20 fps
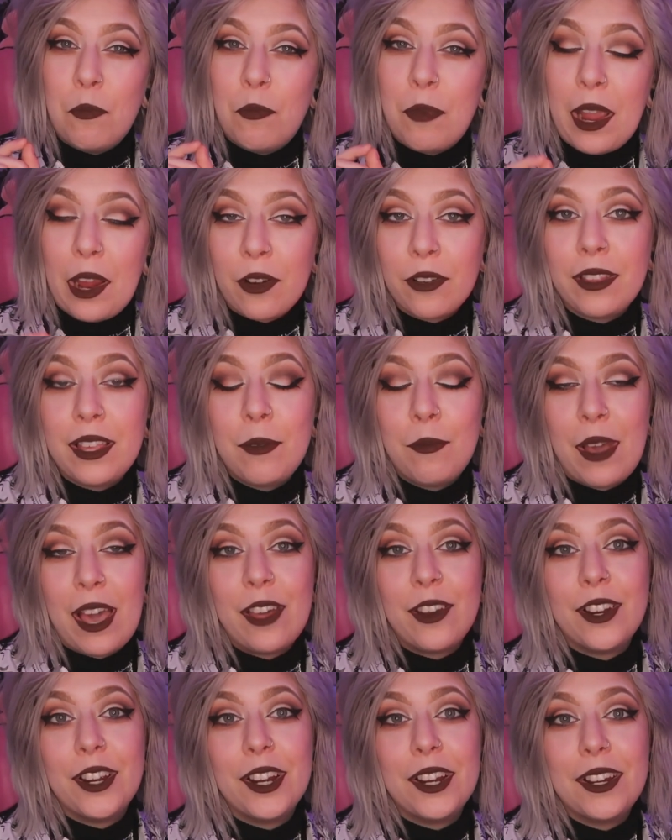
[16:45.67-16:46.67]
barely
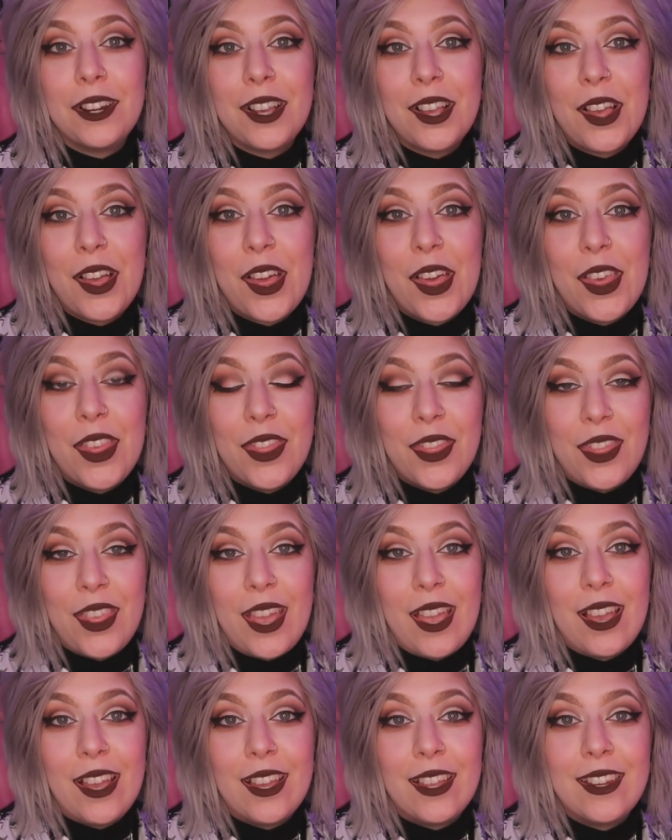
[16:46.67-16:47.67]
better
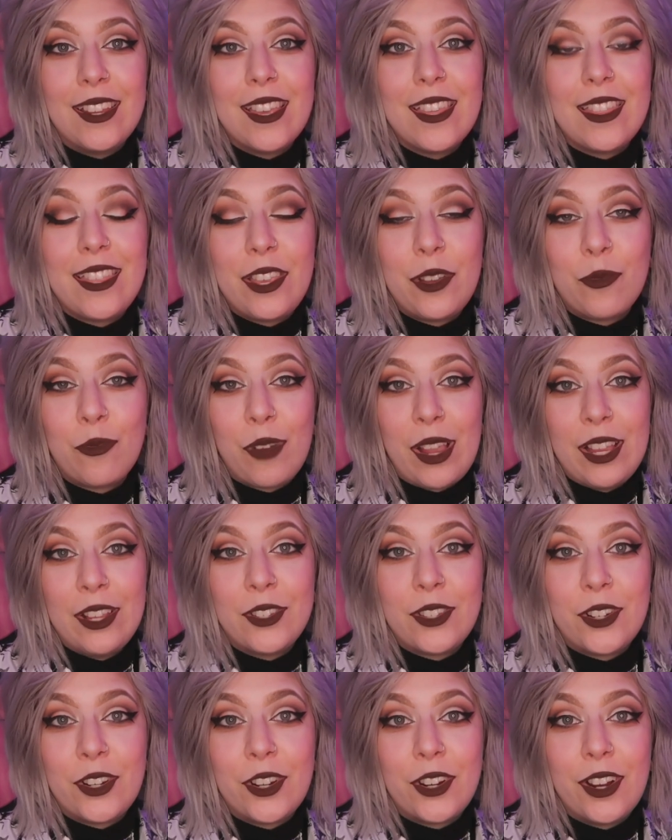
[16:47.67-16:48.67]
than the
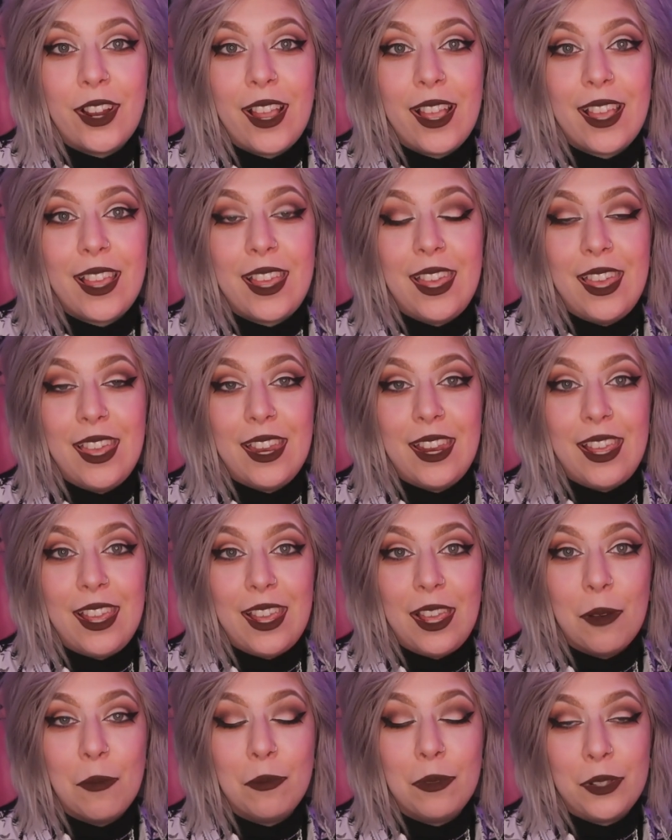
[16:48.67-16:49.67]
Razer
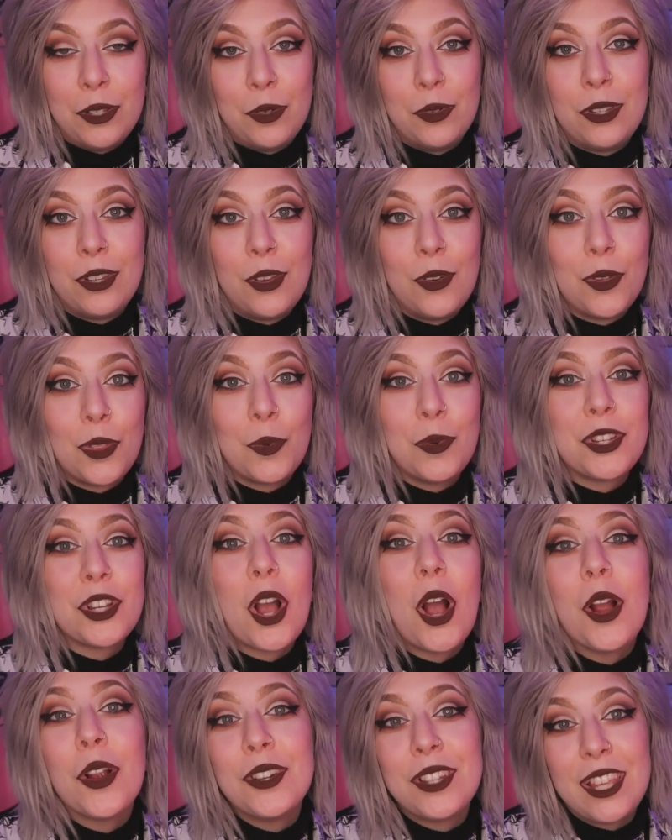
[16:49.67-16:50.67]
Kitty Bluetooth, which
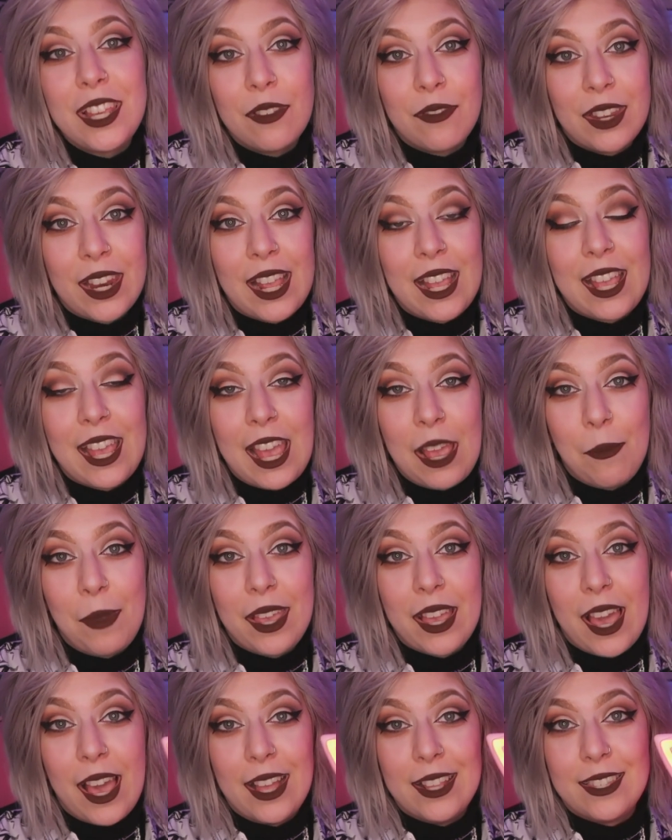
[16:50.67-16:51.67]
aren't even a
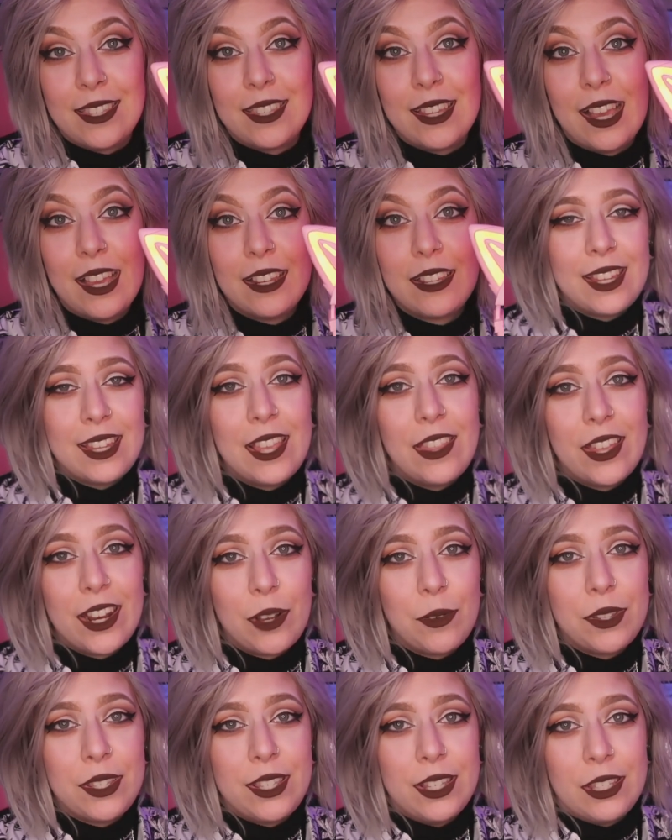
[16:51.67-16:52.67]
gaming headset. To say that
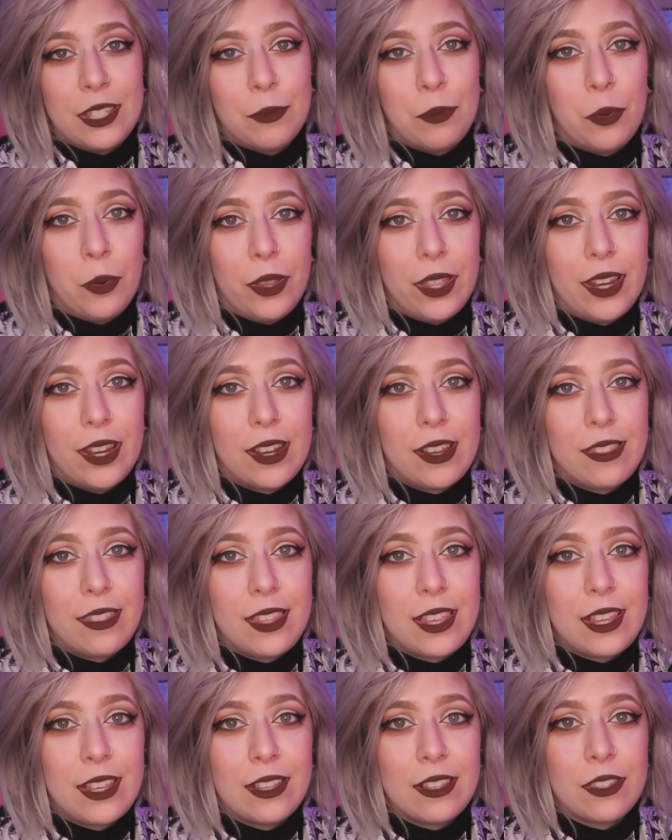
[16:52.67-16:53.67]
I was disappointed in
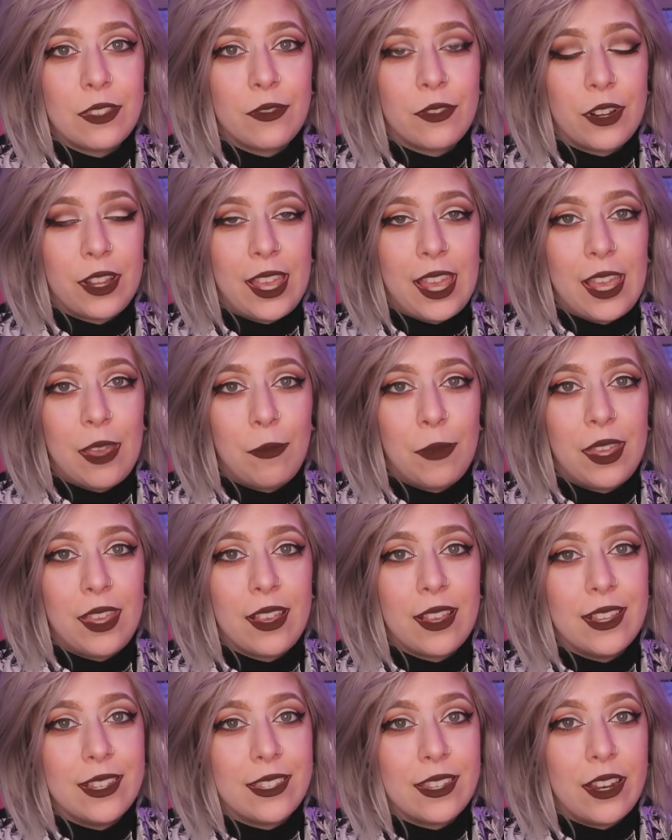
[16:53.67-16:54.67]
these for
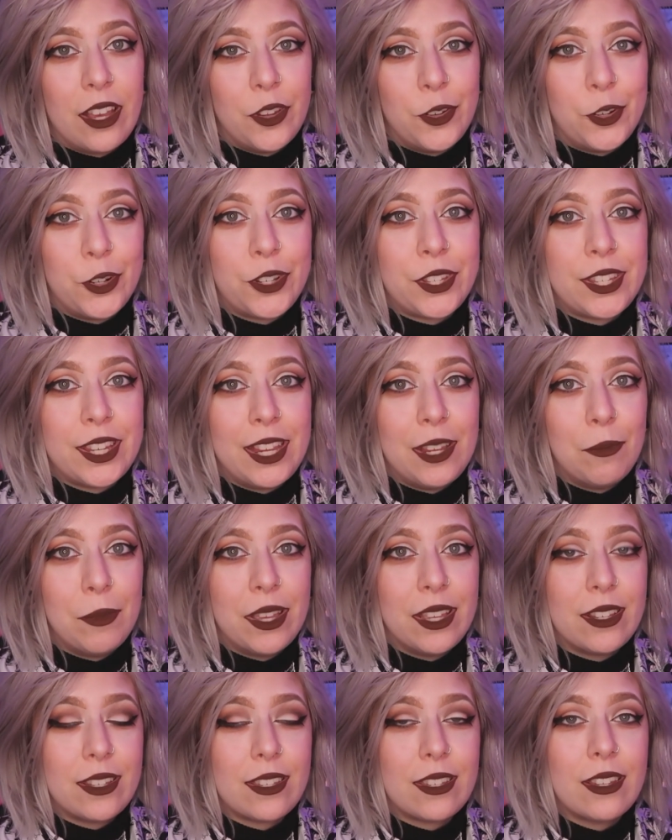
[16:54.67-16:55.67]
gaming is an
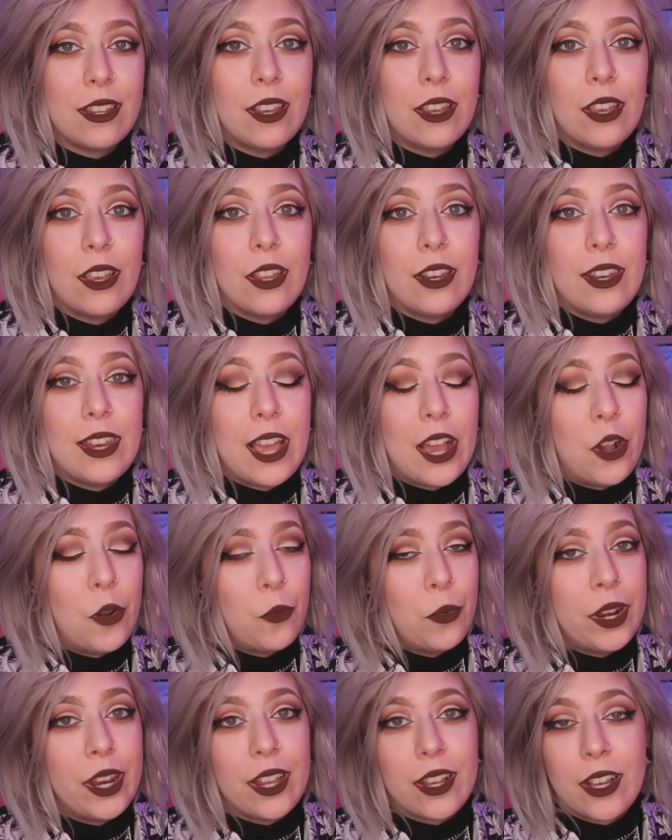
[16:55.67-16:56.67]
understatement.
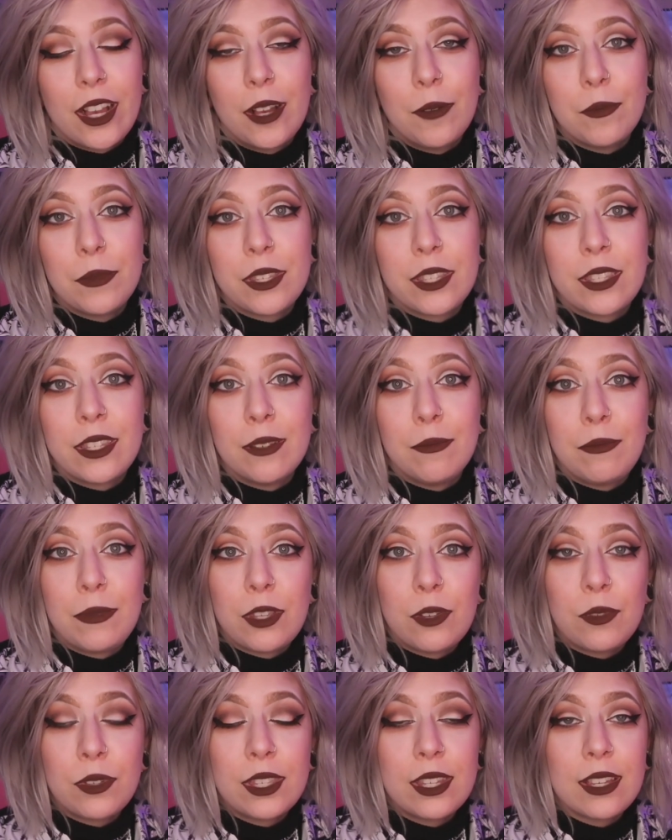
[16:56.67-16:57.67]
Now, when it comes to
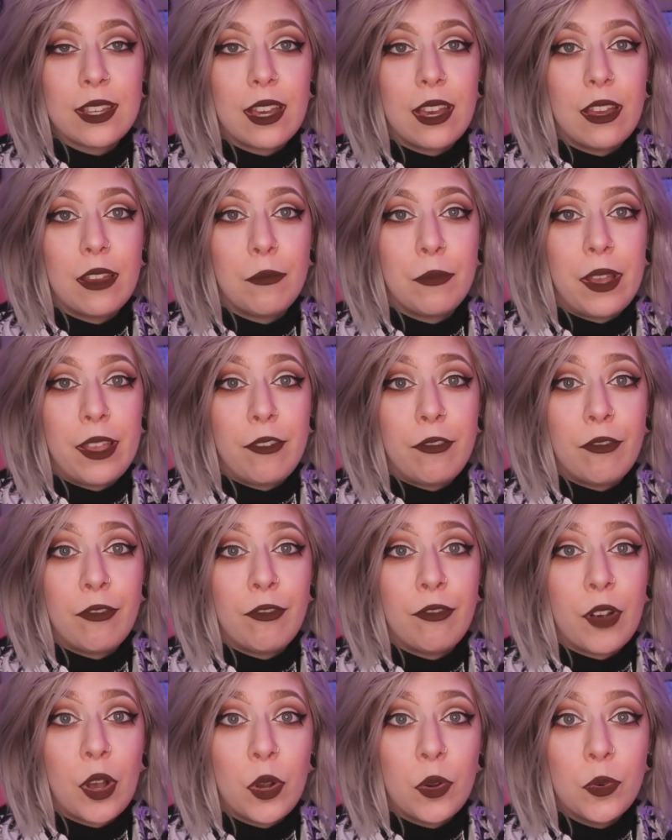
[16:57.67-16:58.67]
music on my
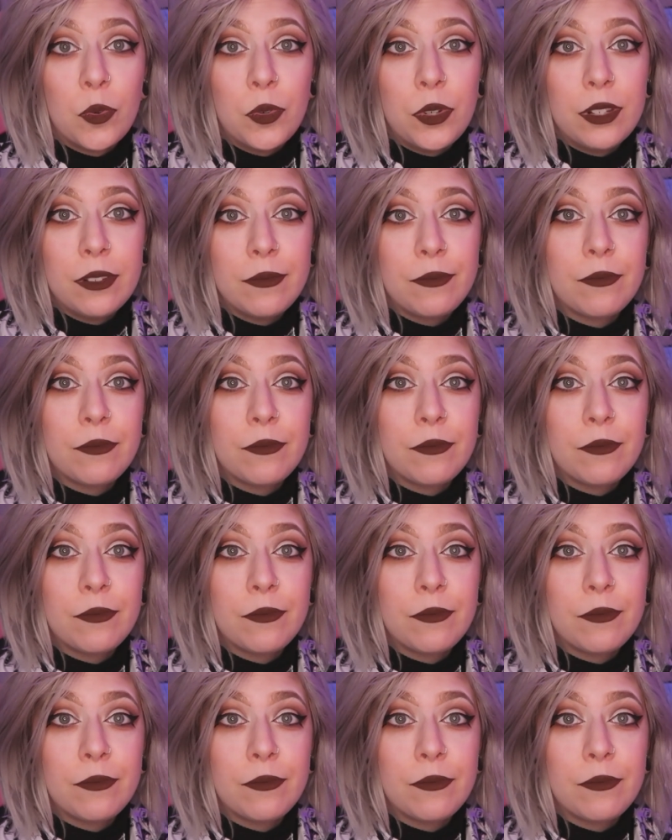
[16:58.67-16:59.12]
phone,